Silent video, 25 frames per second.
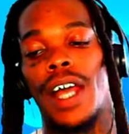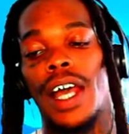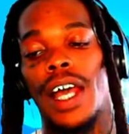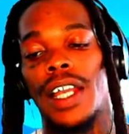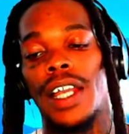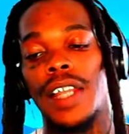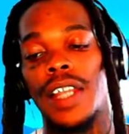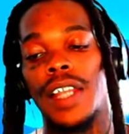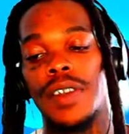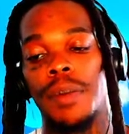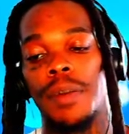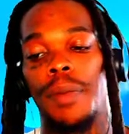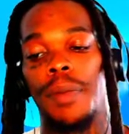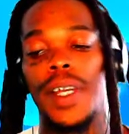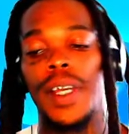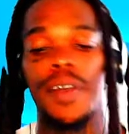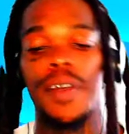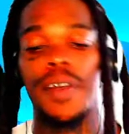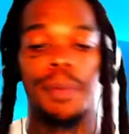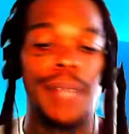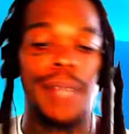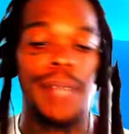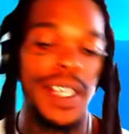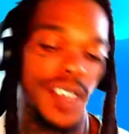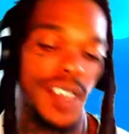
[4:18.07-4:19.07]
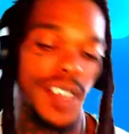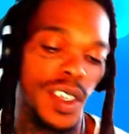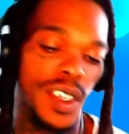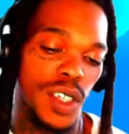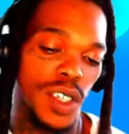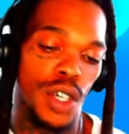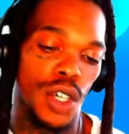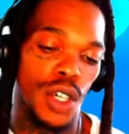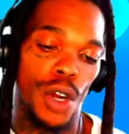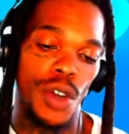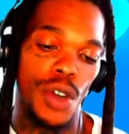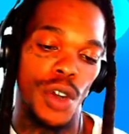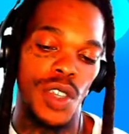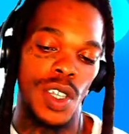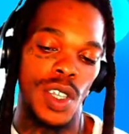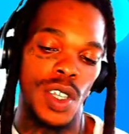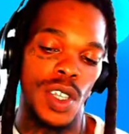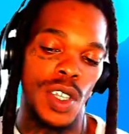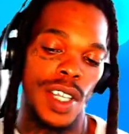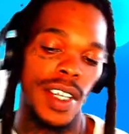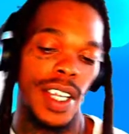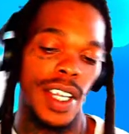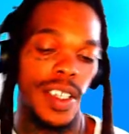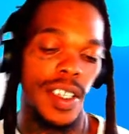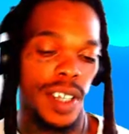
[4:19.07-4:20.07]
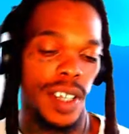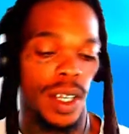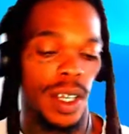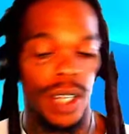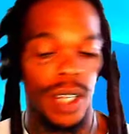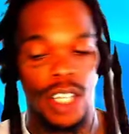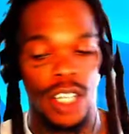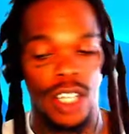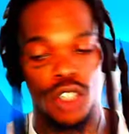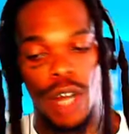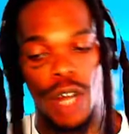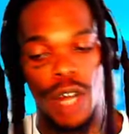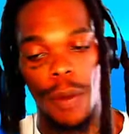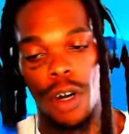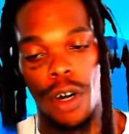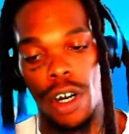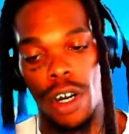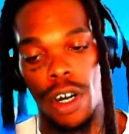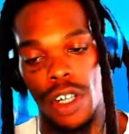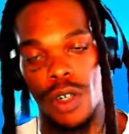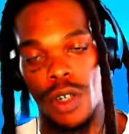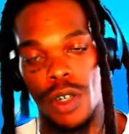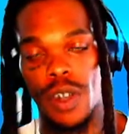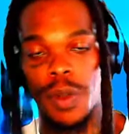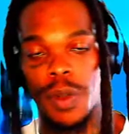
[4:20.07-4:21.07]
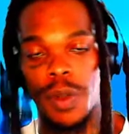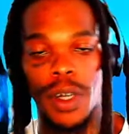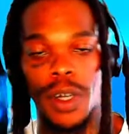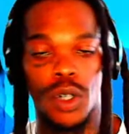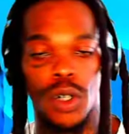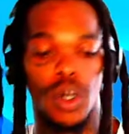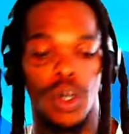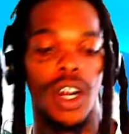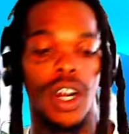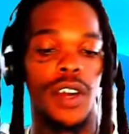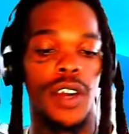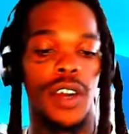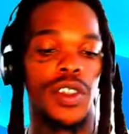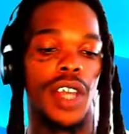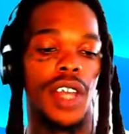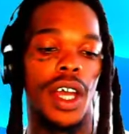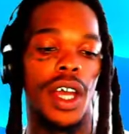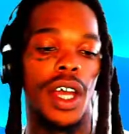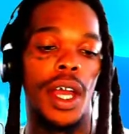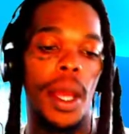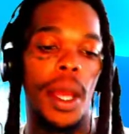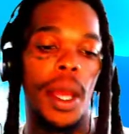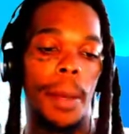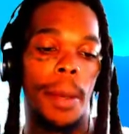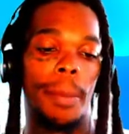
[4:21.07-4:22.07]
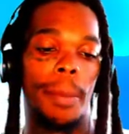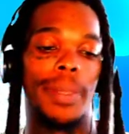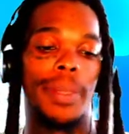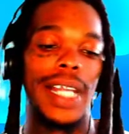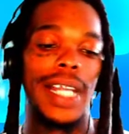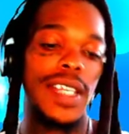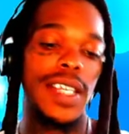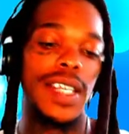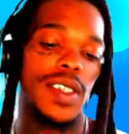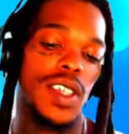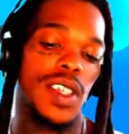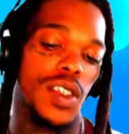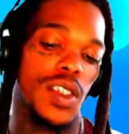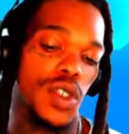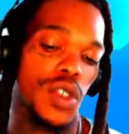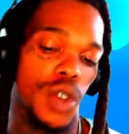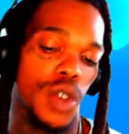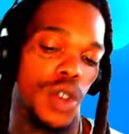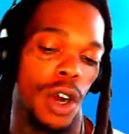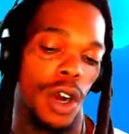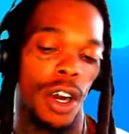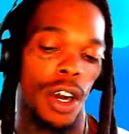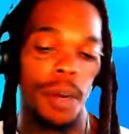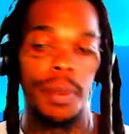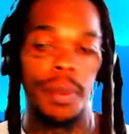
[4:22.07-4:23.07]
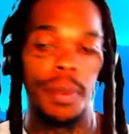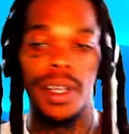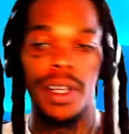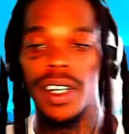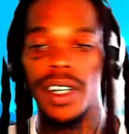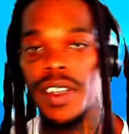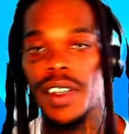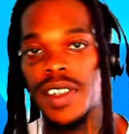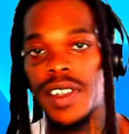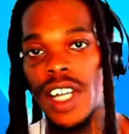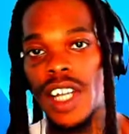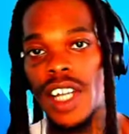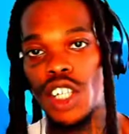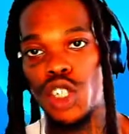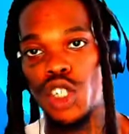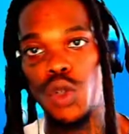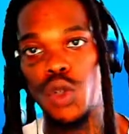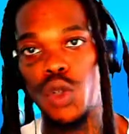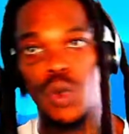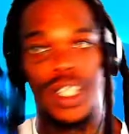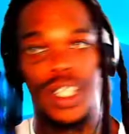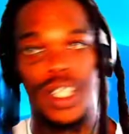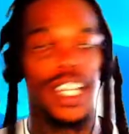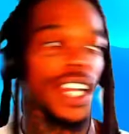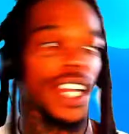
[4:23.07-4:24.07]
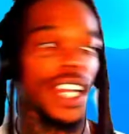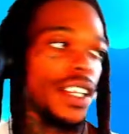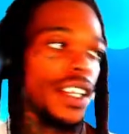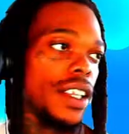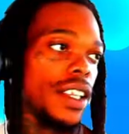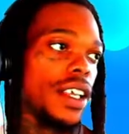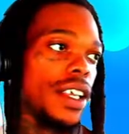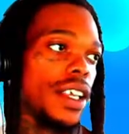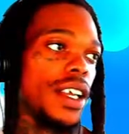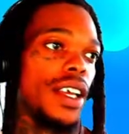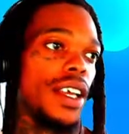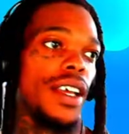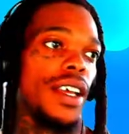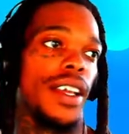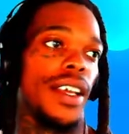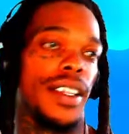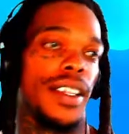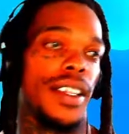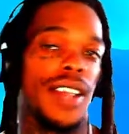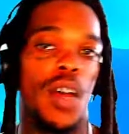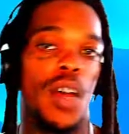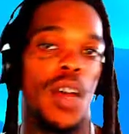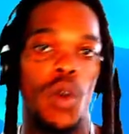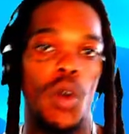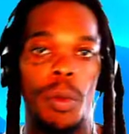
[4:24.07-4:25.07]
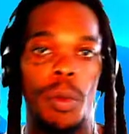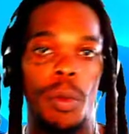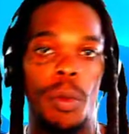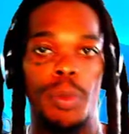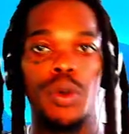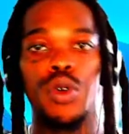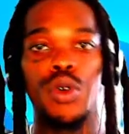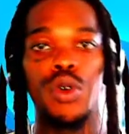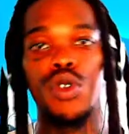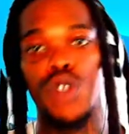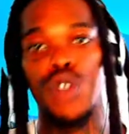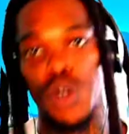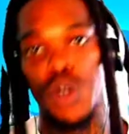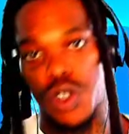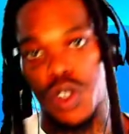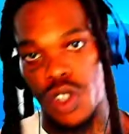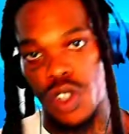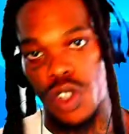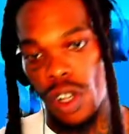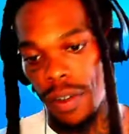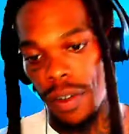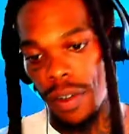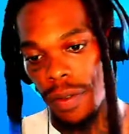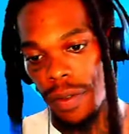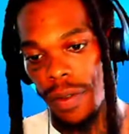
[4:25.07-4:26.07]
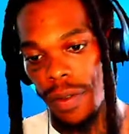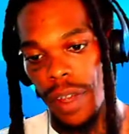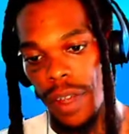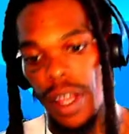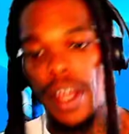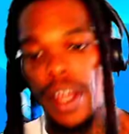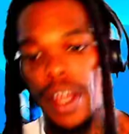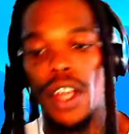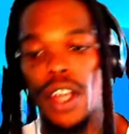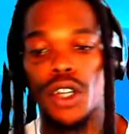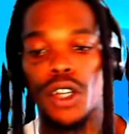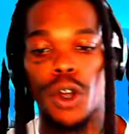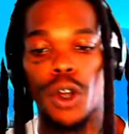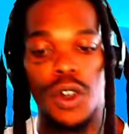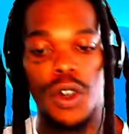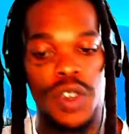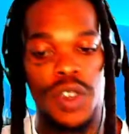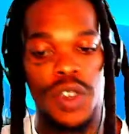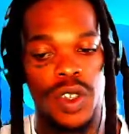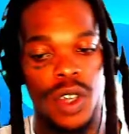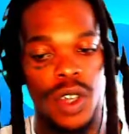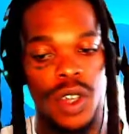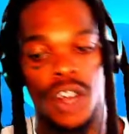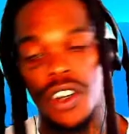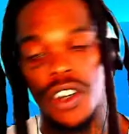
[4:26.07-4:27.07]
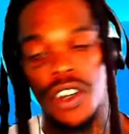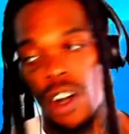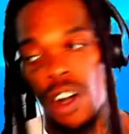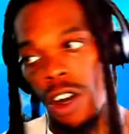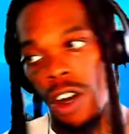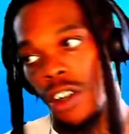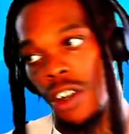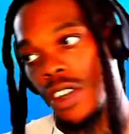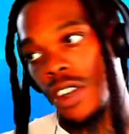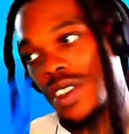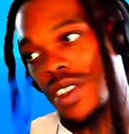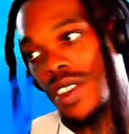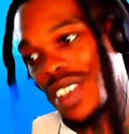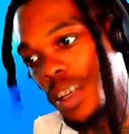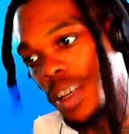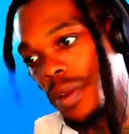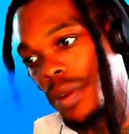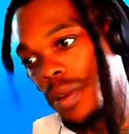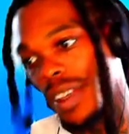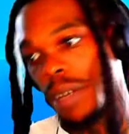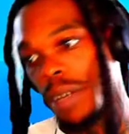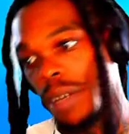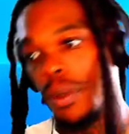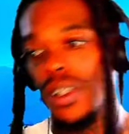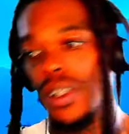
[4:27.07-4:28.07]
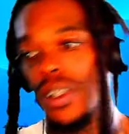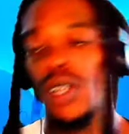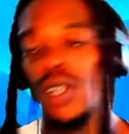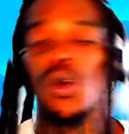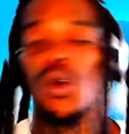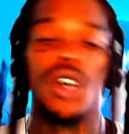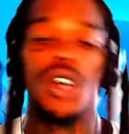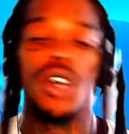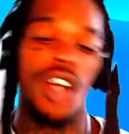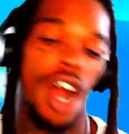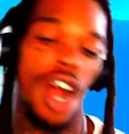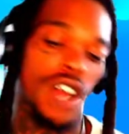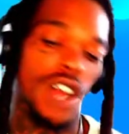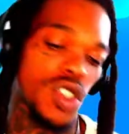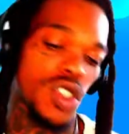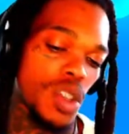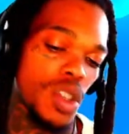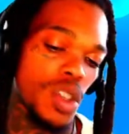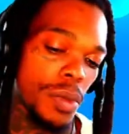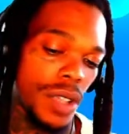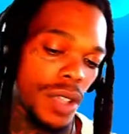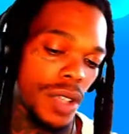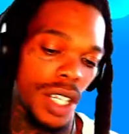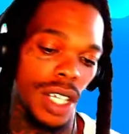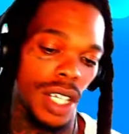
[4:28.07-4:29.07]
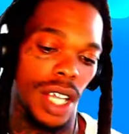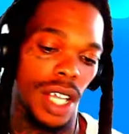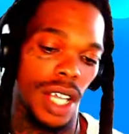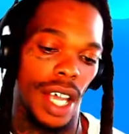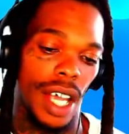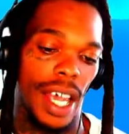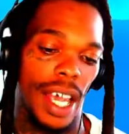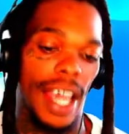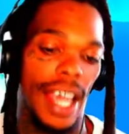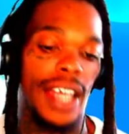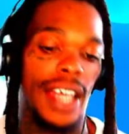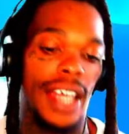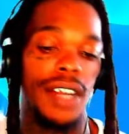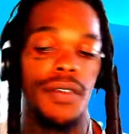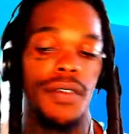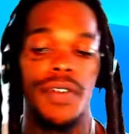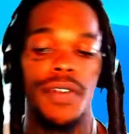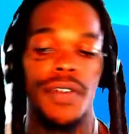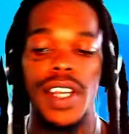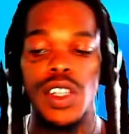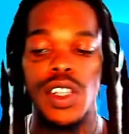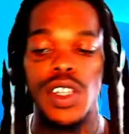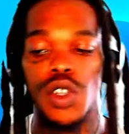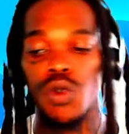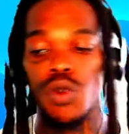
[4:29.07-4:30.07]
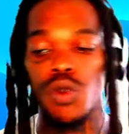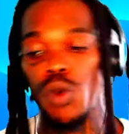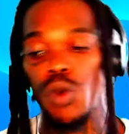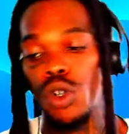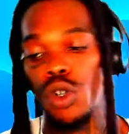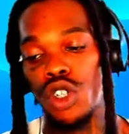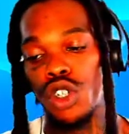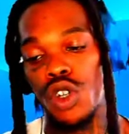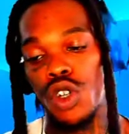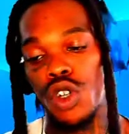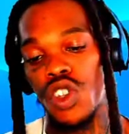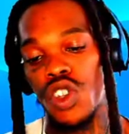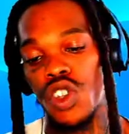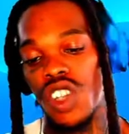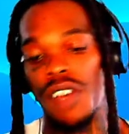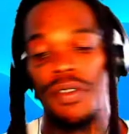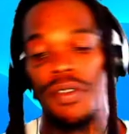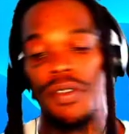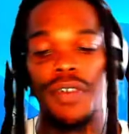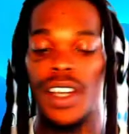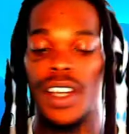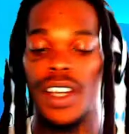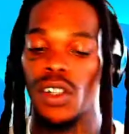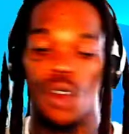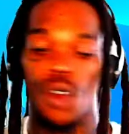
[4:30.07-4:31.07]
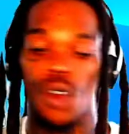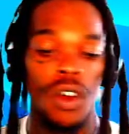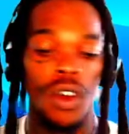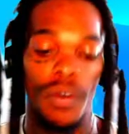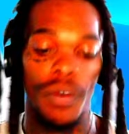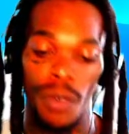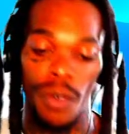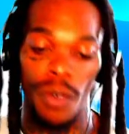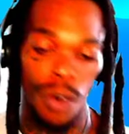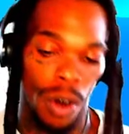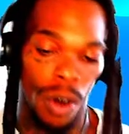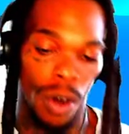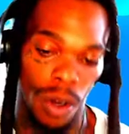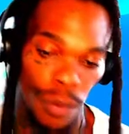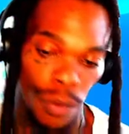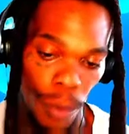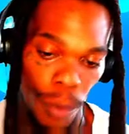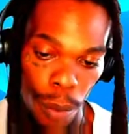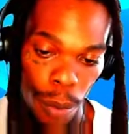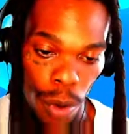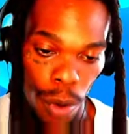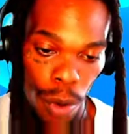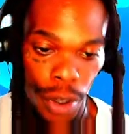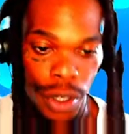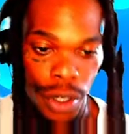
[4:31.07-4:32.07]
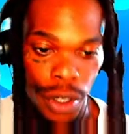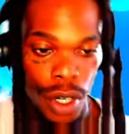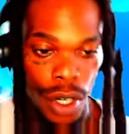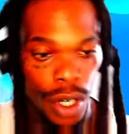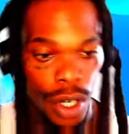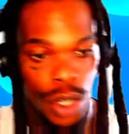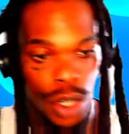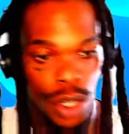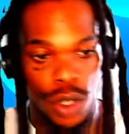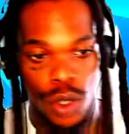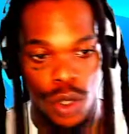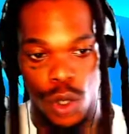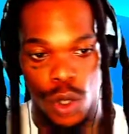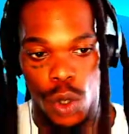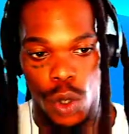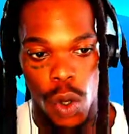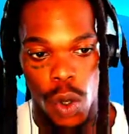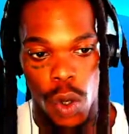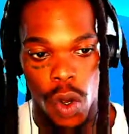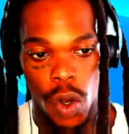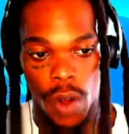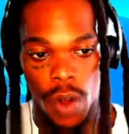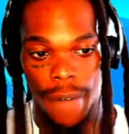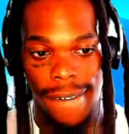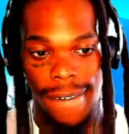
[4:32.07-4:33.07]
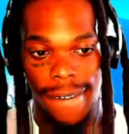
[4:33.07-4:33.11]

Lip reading: let's say blessings and curses. Let's say they're like trap cards or special cards. Blessings are abilities that you get that will boost your stuff. Curses are the same thing, but they will cost something, and events will just affect the overall reward. So